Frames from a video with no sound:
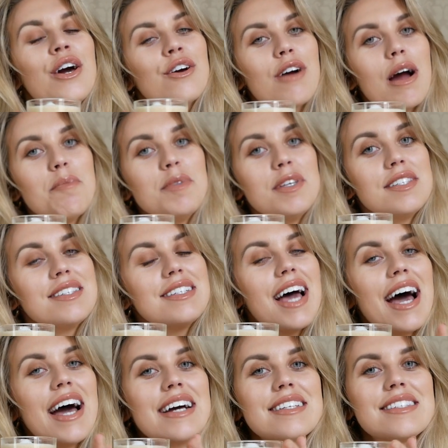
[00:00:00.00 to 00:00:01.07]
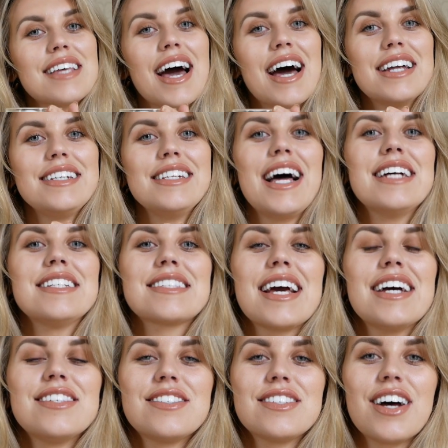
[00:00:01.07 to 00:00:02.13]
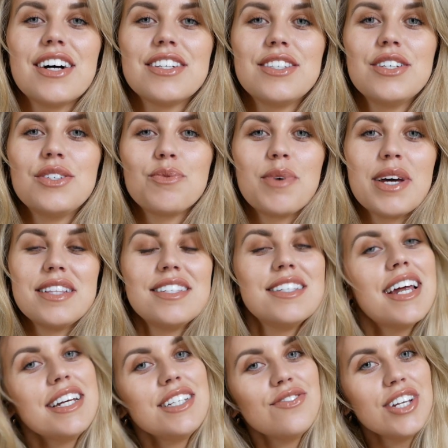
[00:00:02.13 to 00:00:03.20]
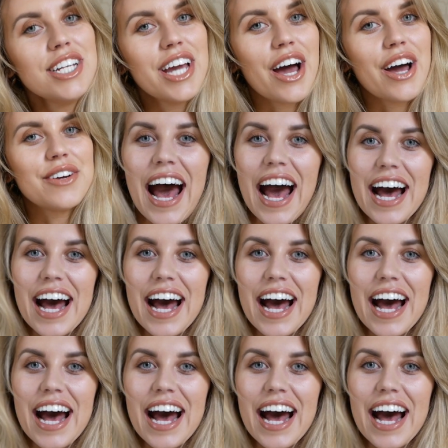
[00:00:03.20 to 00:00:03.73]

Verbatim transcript: grab the snacks, and let's get started with today's video.